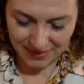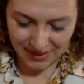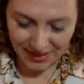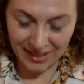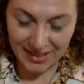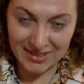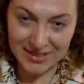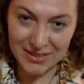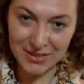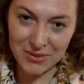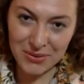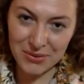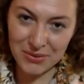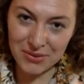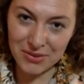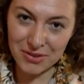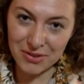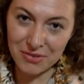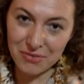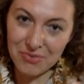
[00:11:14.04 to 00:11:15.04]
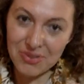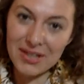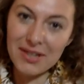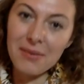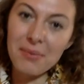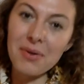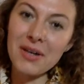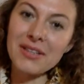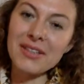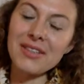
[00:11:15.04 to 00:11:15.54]
And you really
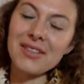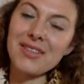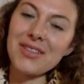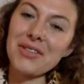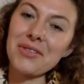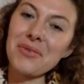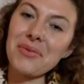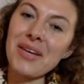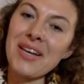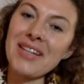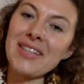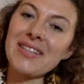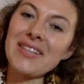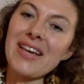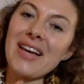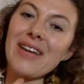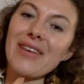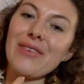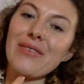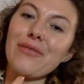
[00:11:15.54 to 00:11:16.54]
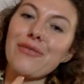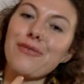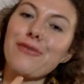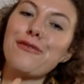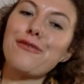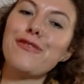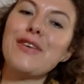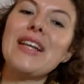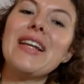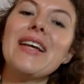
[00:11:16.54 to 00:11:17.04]
want to create that
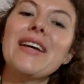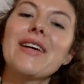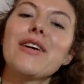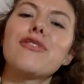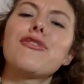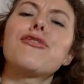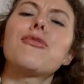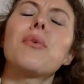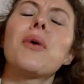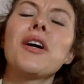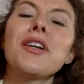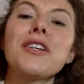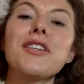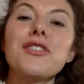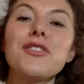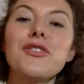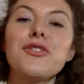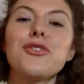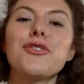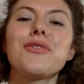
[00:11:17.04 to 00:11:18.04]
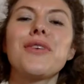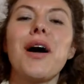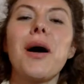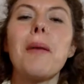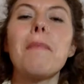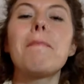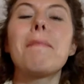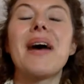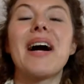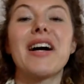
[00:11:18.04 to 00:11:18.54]
feeling of wanting to
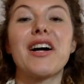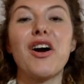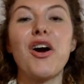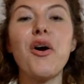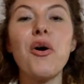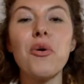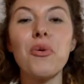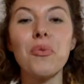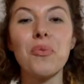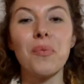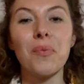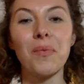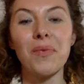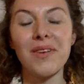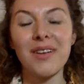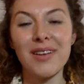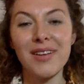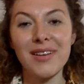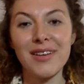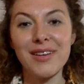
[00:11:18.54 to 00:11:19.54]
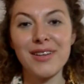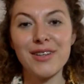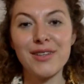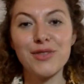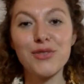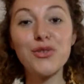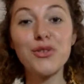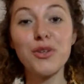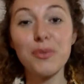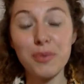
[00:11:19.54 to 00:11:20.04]
come back home
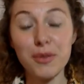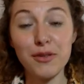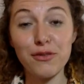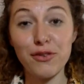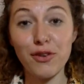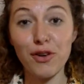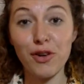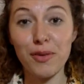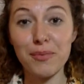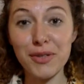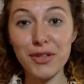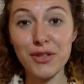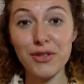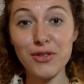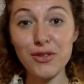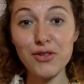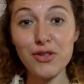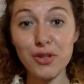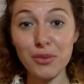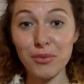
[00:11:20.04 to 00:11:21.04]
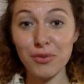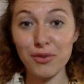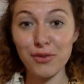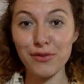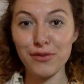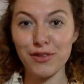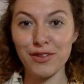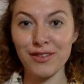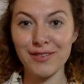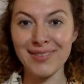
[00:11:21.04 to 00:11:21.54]
to your beautiful home, because it's so
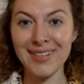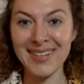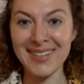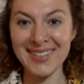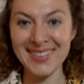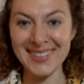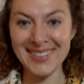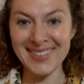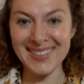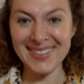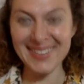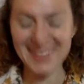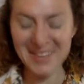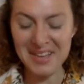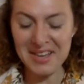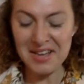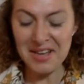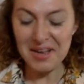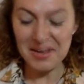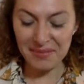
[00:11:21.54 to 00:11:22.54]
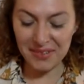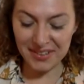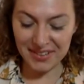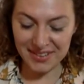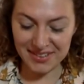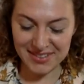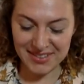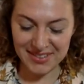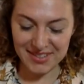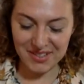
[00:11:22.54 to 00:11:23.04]
beautiful.
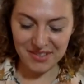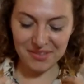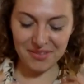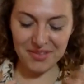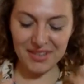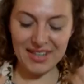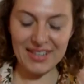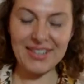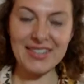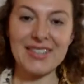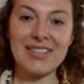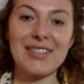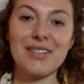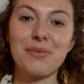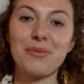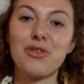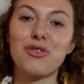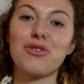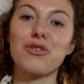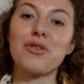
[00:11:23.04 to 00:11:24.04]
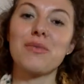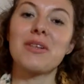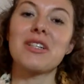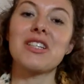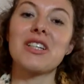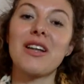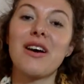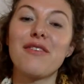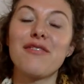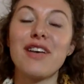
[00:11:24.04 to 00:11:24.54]
Because you created it with so
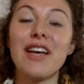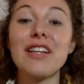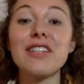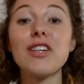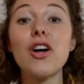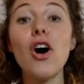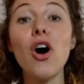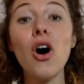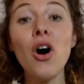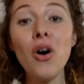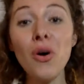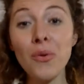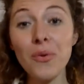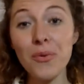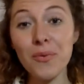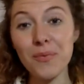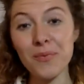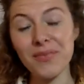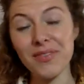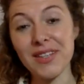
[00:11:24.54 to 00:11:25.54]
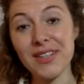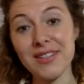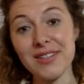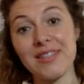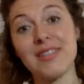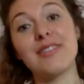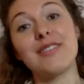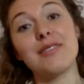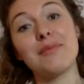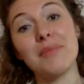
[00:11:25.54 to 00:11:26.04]
much love. And your home, this
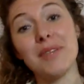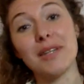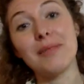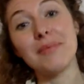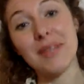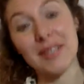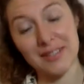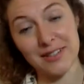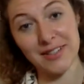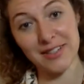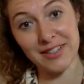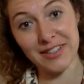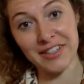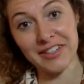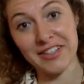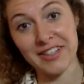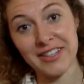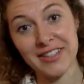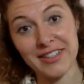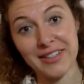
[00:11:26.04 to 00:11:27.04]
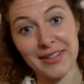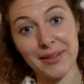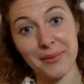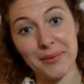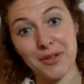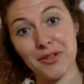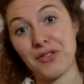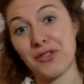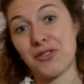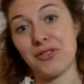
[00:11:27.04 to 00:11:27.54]
is the main message actually that I
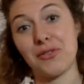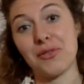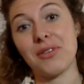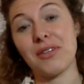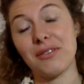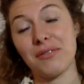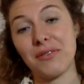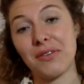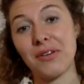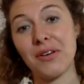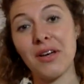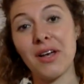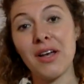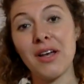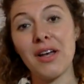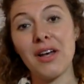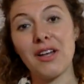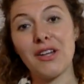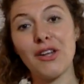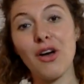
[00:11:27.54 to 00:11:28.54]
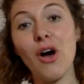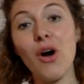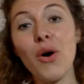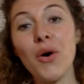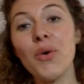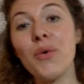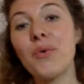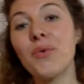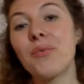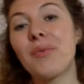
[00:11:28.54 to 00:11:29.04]
wanted to give you. The
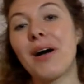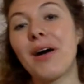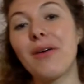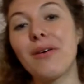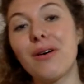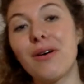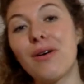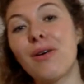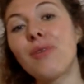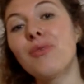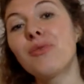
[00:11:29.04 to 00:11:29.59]
home, our